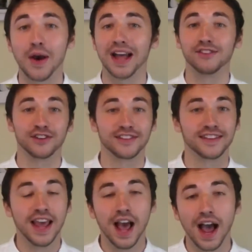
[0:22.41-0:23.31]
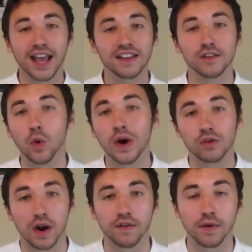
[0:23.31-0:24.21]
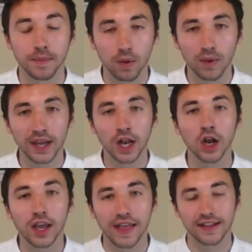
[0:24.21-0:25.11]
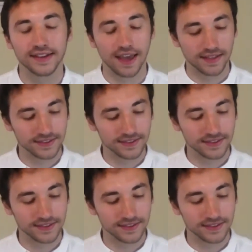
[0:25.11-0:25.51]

and just I guess it's always relevant, but we're going to look at that together.